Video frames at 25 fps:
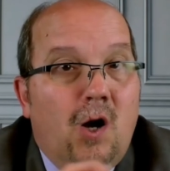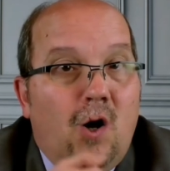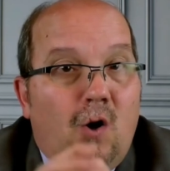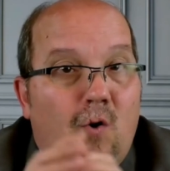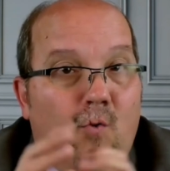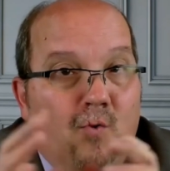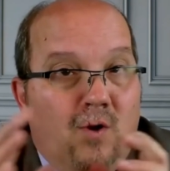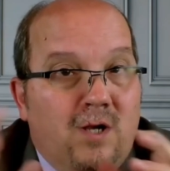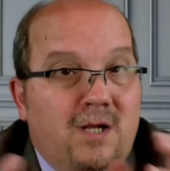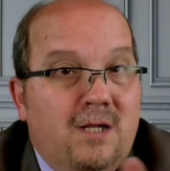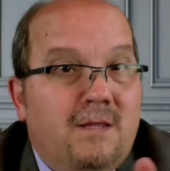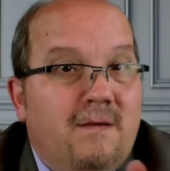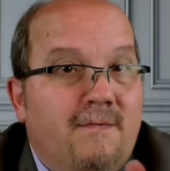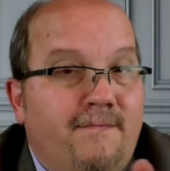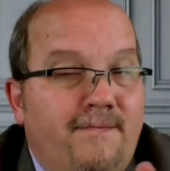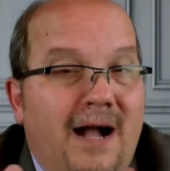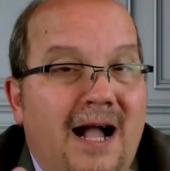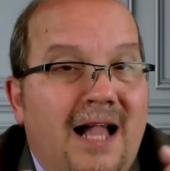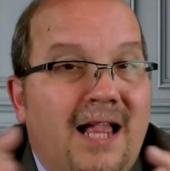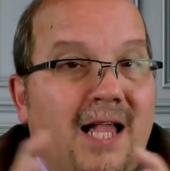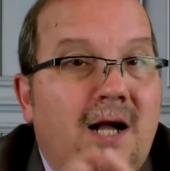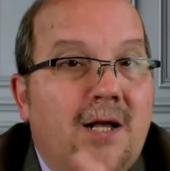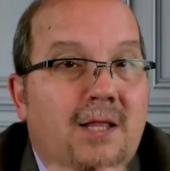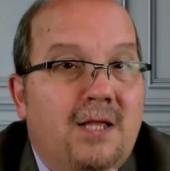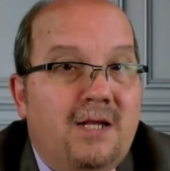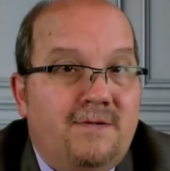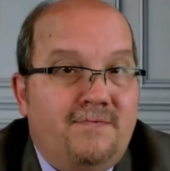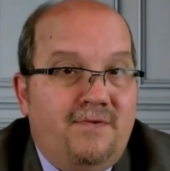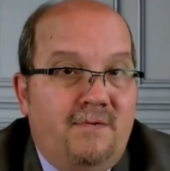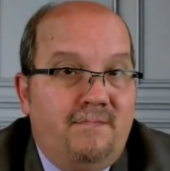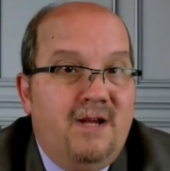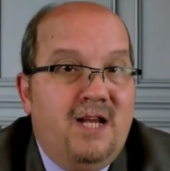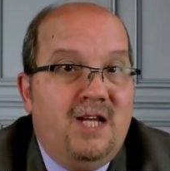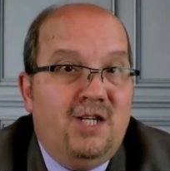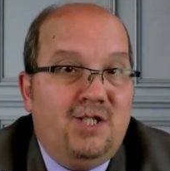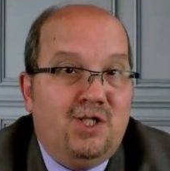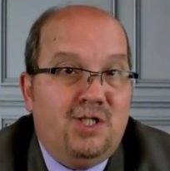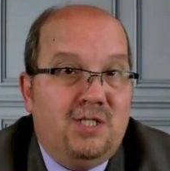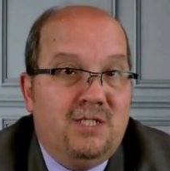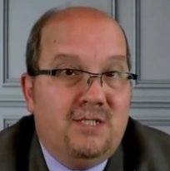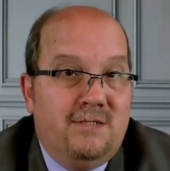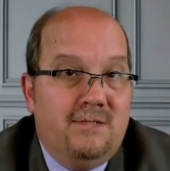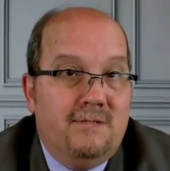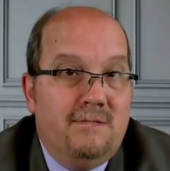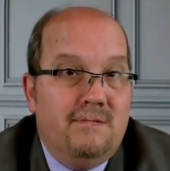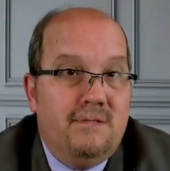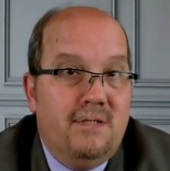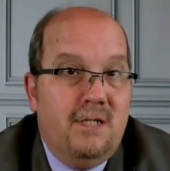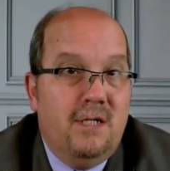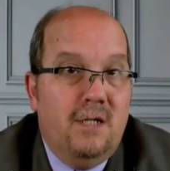We're going to find out information.
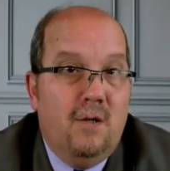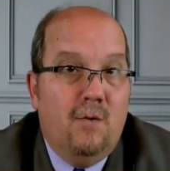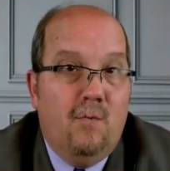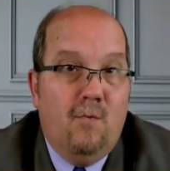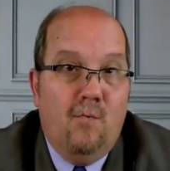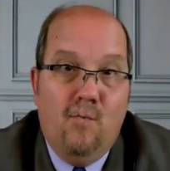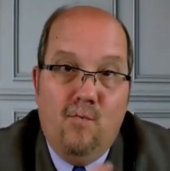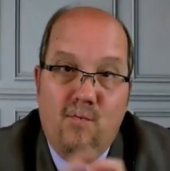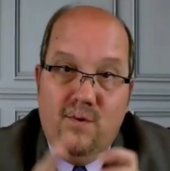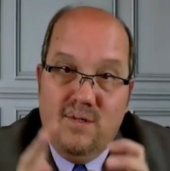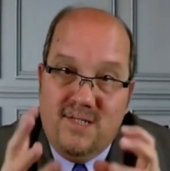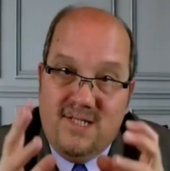We're